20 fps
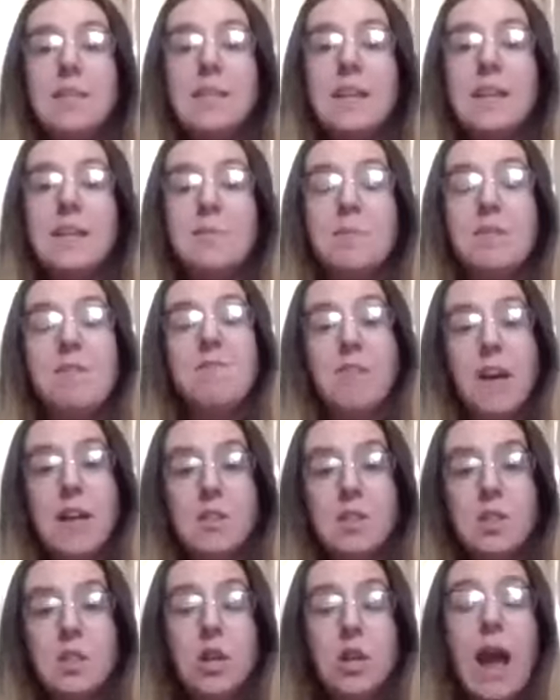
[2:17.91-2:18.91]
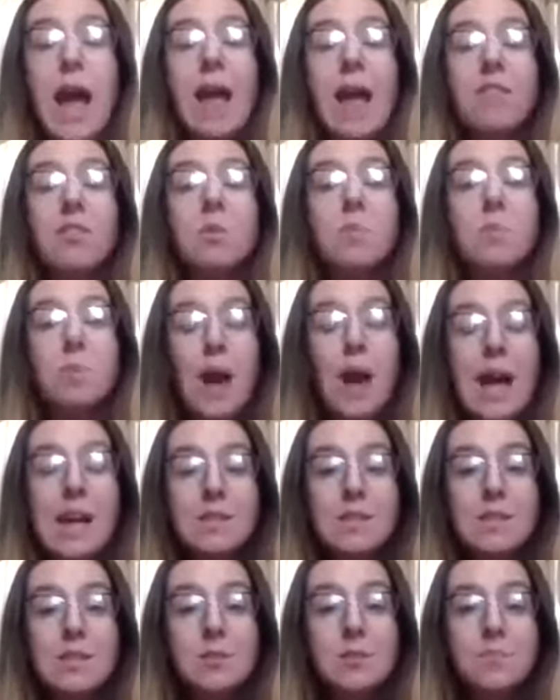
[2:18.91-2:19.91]
tend to be fussier at the
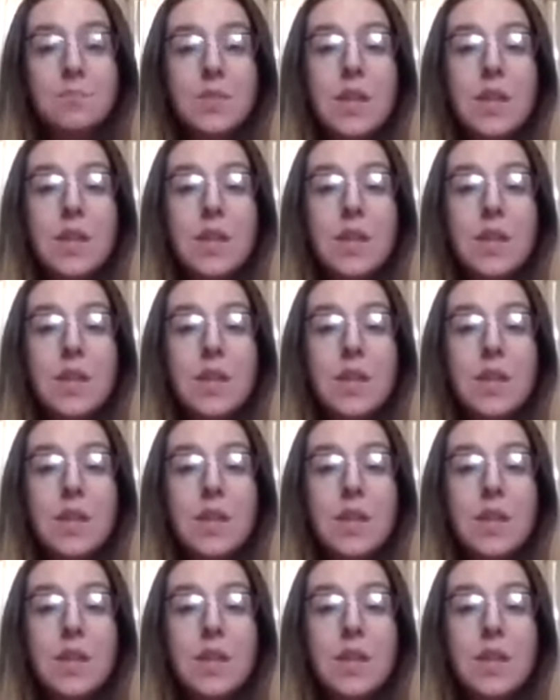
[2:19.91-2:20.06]
breast